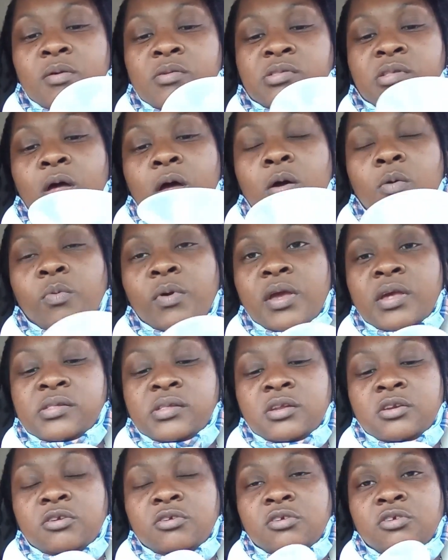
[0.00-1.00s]
is always
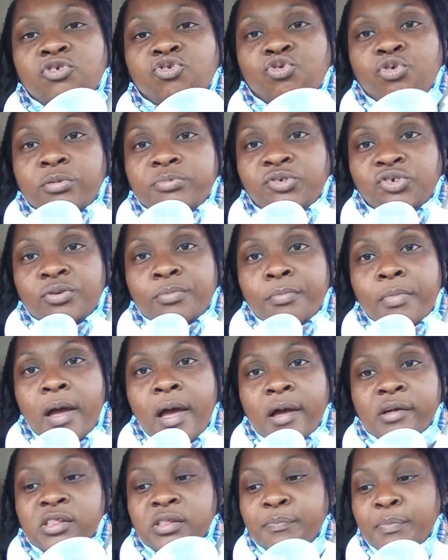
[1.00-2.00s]
in the description
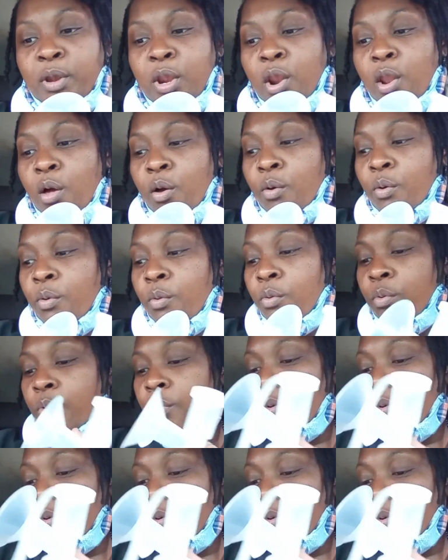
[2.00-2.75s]
box below.